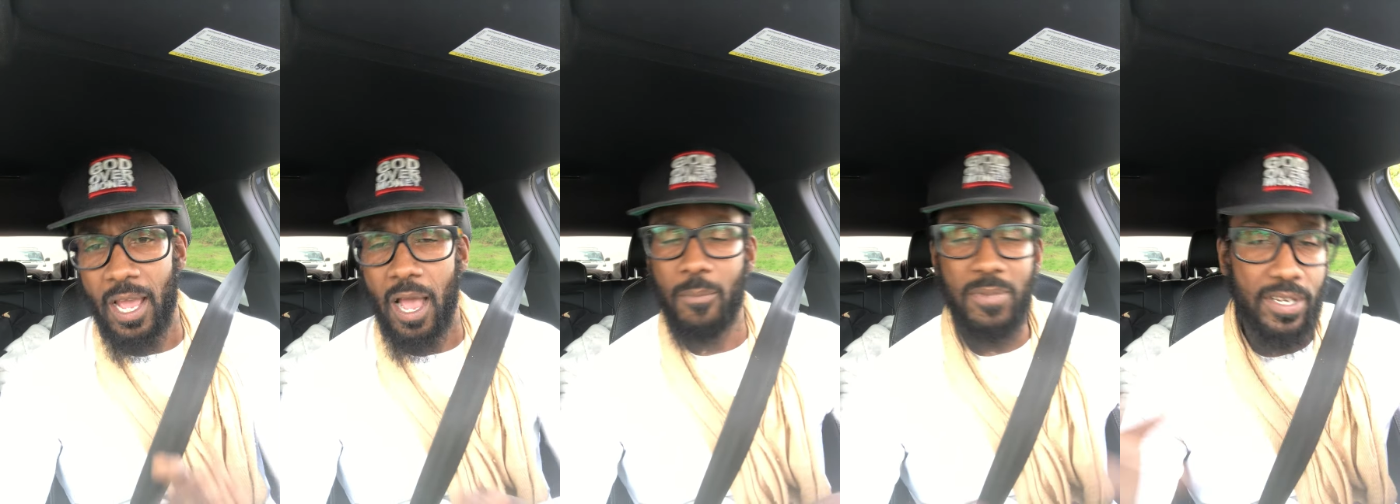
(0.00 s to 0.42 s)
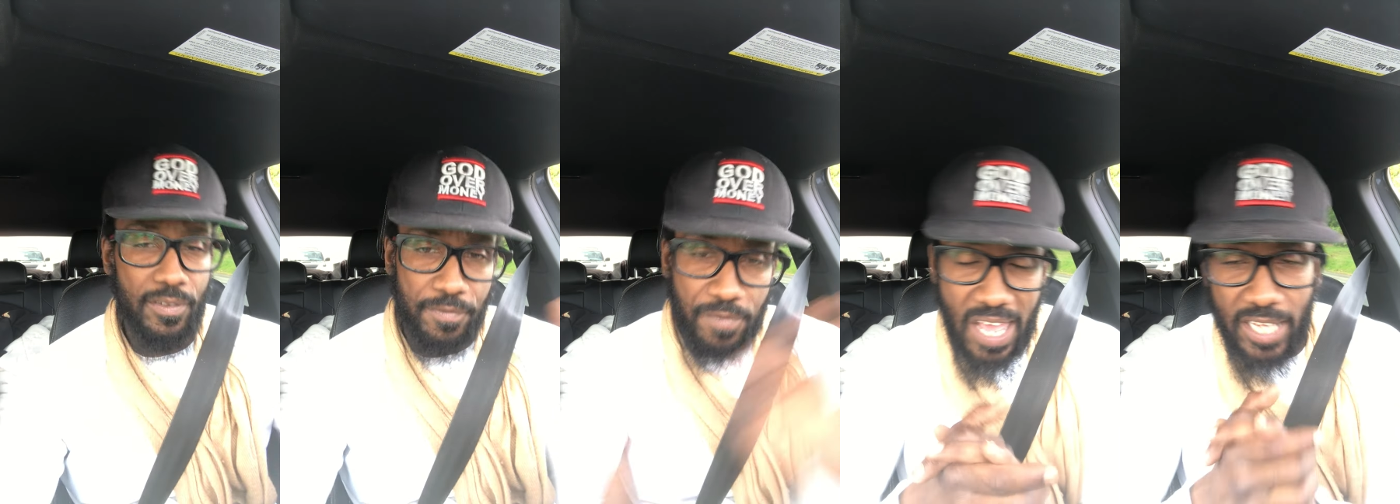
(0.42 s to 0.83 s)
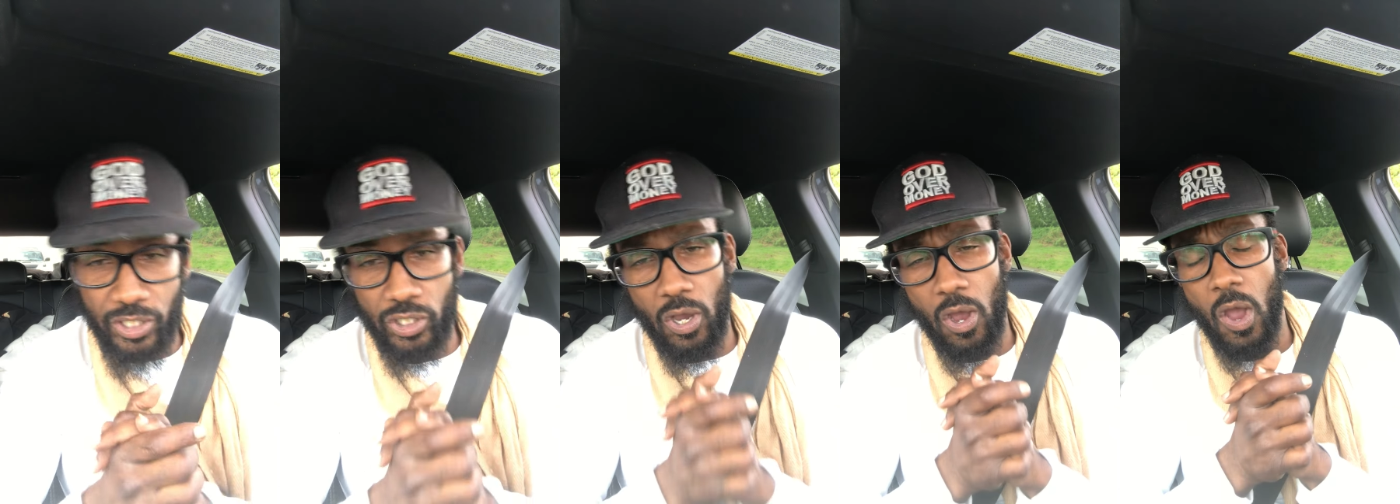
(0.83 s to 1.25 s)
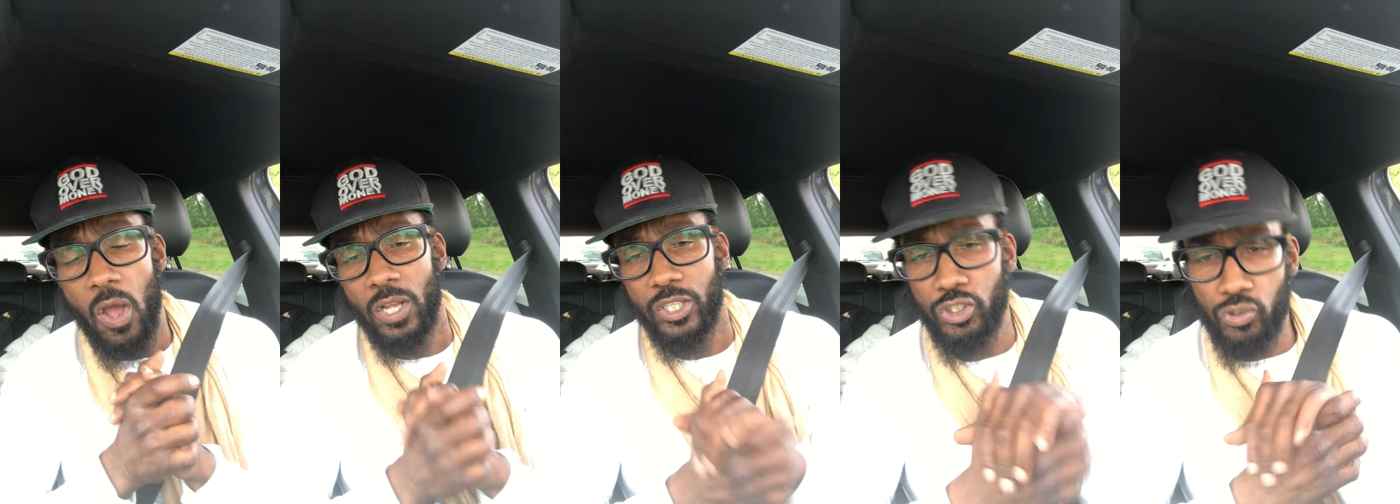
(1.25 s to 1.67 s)
I'm in the flesh, y'all.
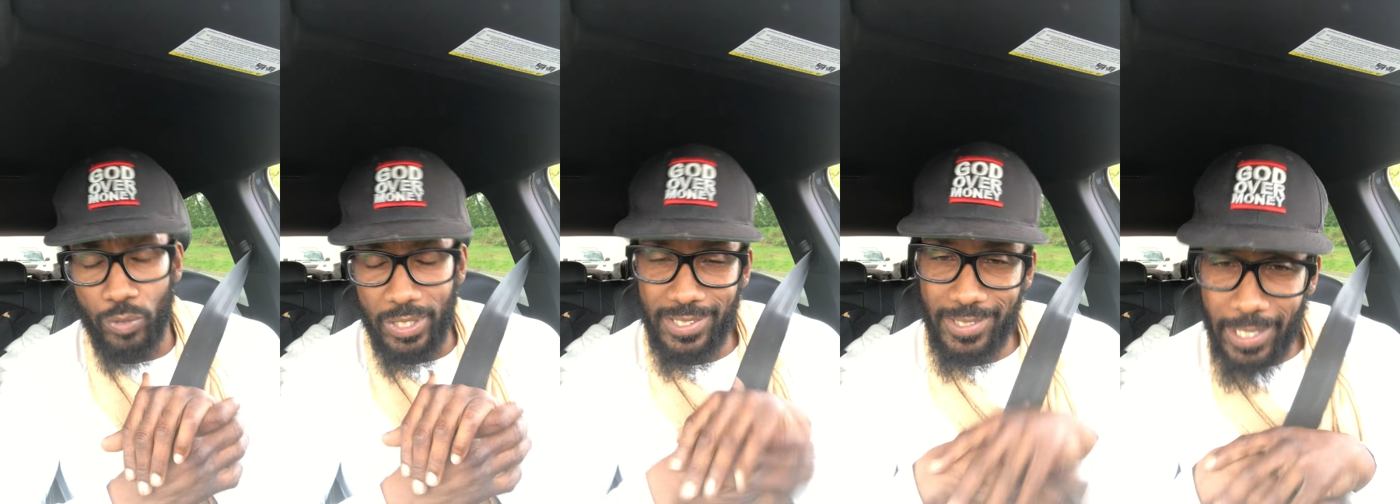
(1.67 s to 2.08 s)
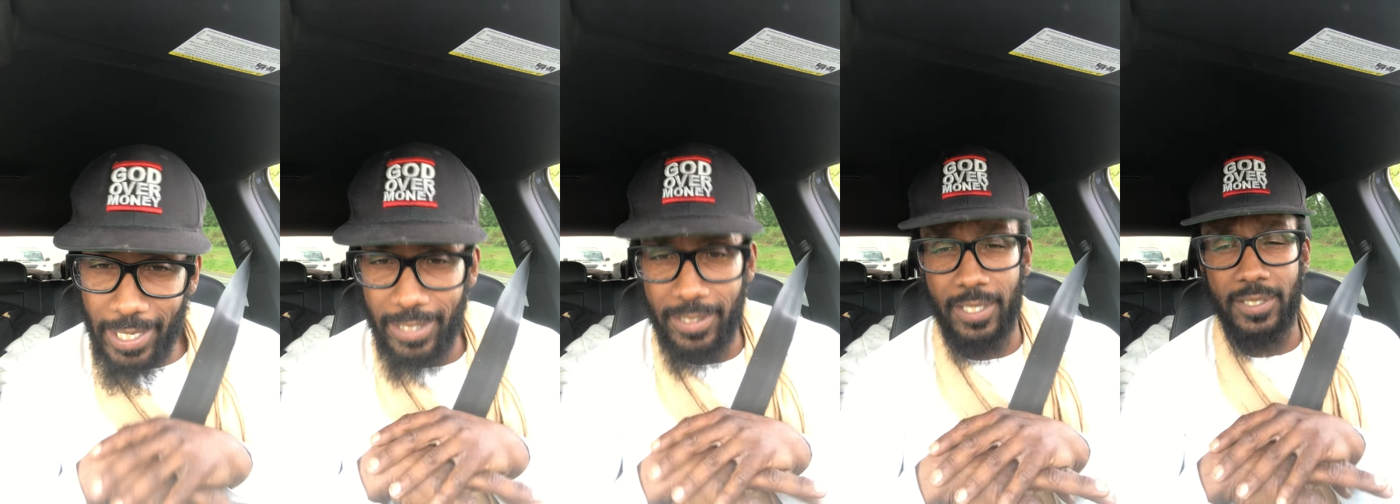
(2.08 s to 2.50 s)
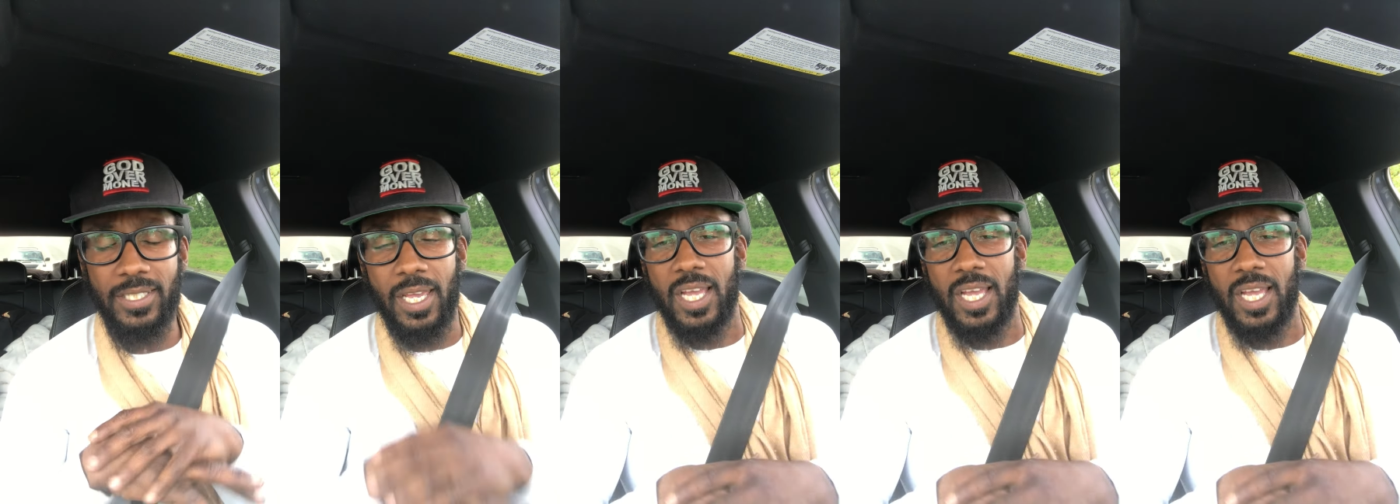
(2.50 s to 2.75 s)
The streets need this.